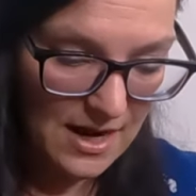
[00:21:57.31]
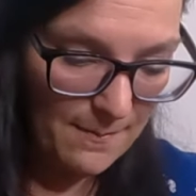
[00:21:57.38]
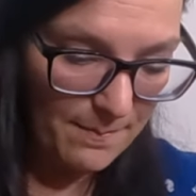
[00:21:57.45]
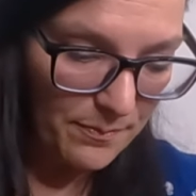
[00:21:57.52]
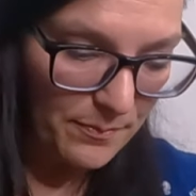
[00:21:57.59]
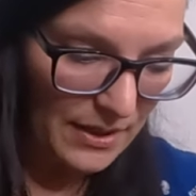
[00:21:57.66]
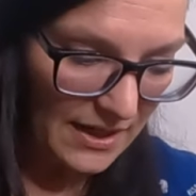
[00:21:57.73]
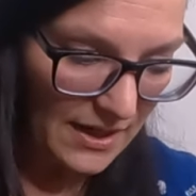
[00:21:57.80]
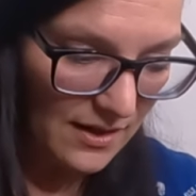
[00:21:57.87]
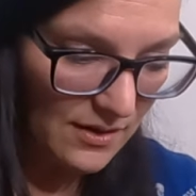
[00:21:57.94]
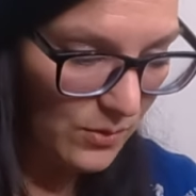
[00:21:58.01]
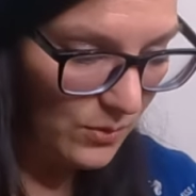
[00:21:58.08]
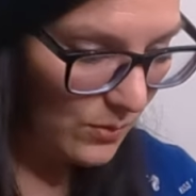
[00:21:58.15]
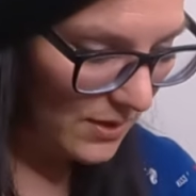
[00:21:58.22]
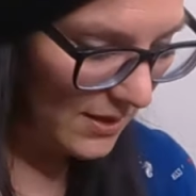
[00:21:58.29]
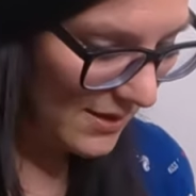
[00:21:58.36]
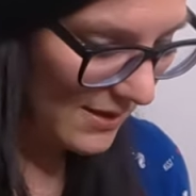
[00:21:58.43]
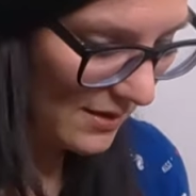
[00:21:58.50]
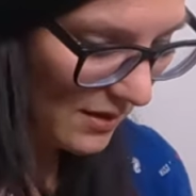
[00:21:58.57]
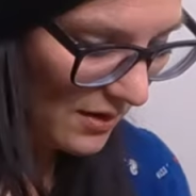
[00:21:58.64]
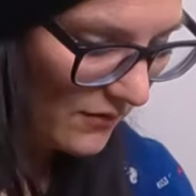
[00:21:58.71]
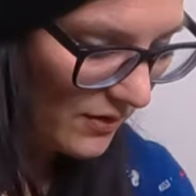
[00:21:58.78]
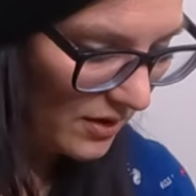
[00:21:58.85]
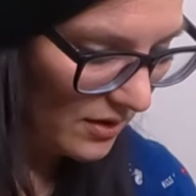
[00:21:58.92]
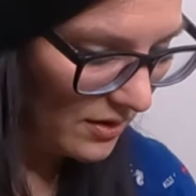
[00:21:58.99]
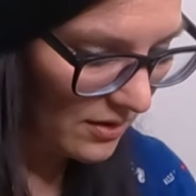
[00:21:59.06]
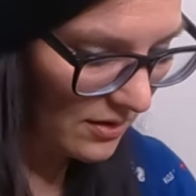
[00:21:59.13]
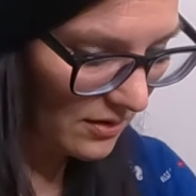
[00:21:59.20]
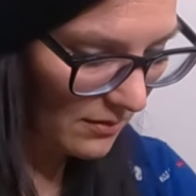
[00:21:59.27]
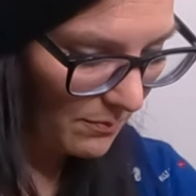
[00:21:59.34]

Um, but who doesn't love a good